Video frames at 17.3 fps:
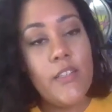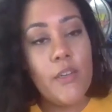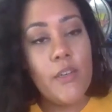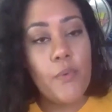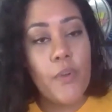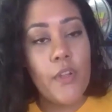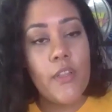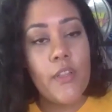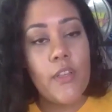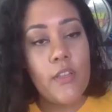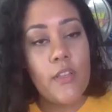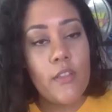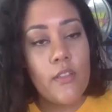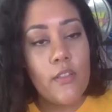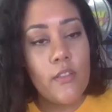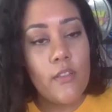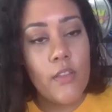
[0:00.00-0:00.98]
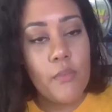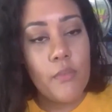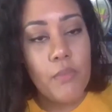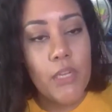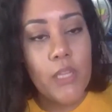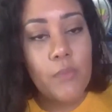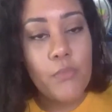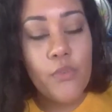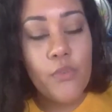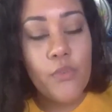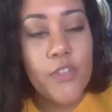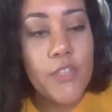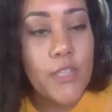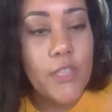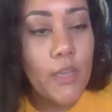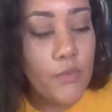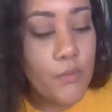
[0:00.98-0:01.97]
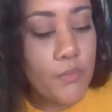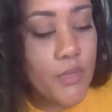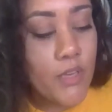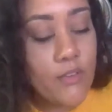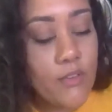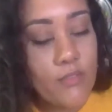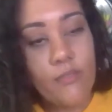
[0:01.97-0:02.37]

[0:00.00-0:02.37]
One mm-hmm. of the the mini movies coming back.